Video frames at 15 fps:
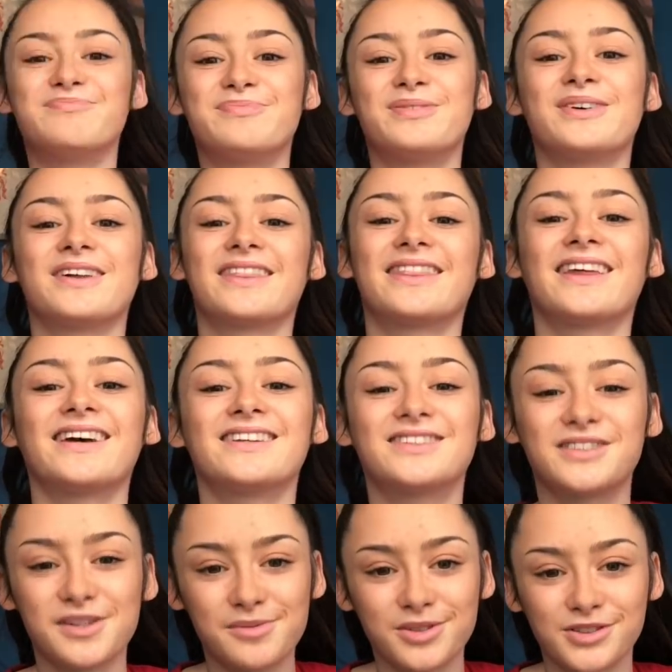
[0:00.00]
But thanks
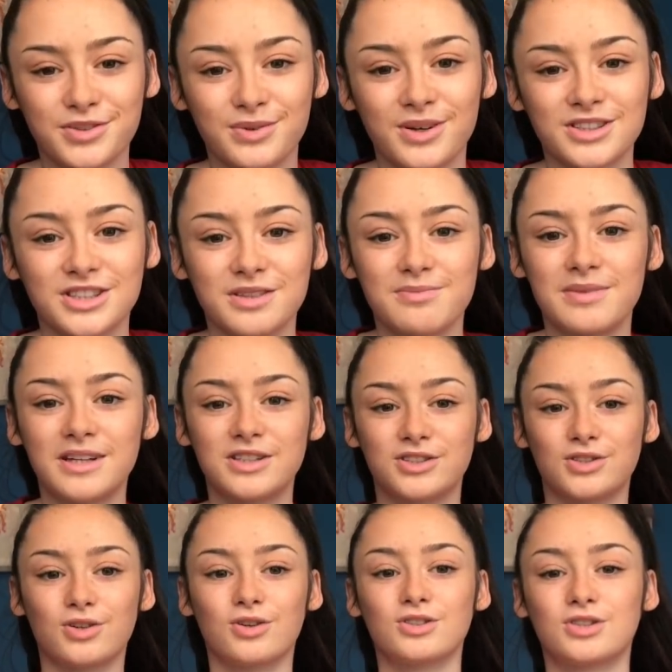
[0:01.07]
so much for watching. Make
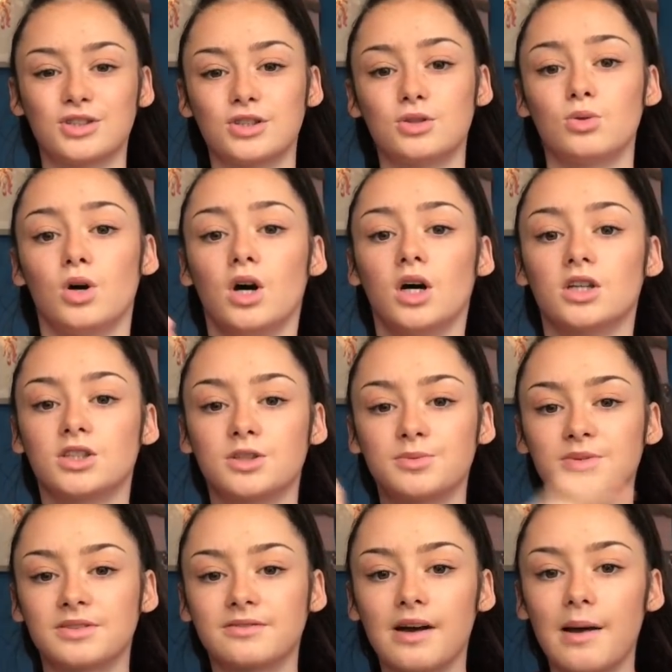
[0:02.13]
sure to
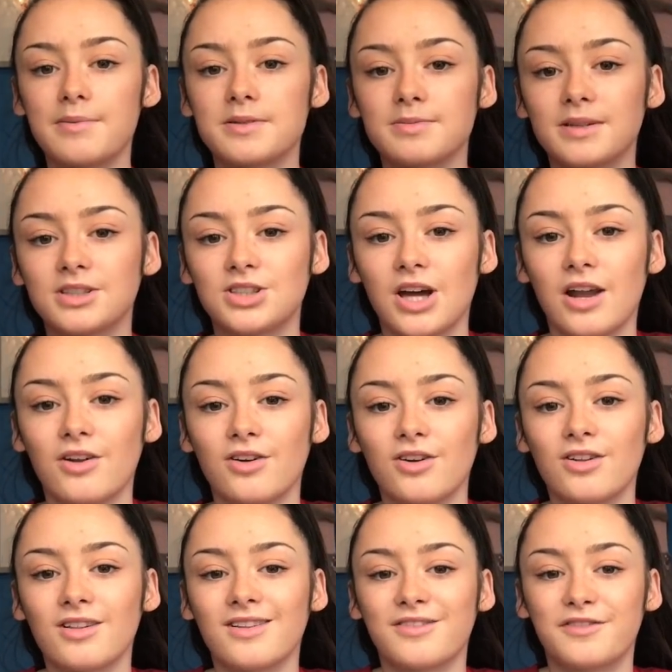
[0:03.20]
subscribe to my
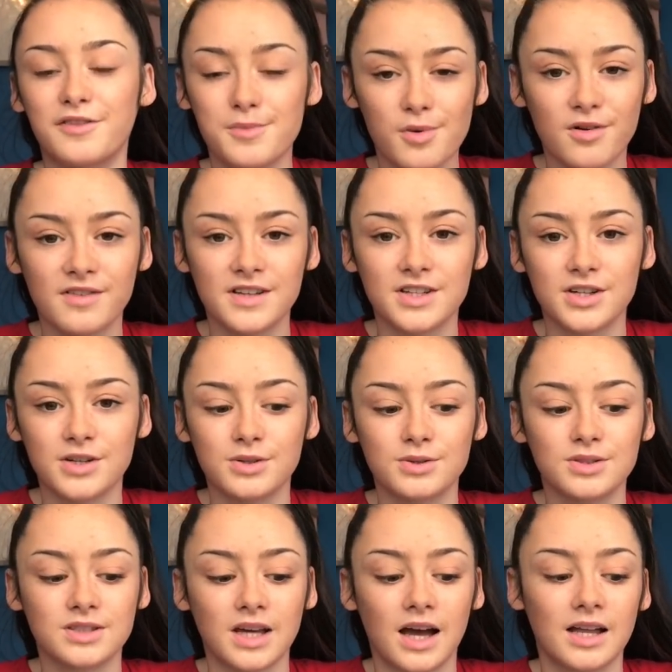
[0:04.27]
channel for more
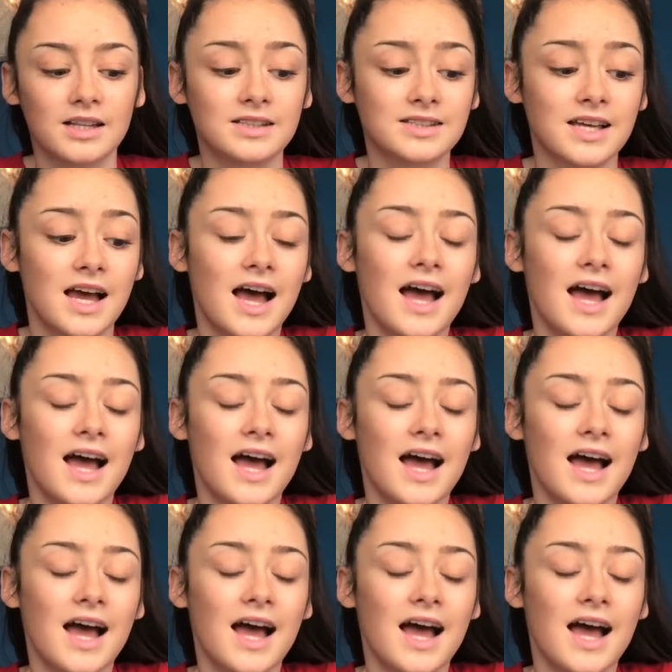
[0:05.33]
videos, and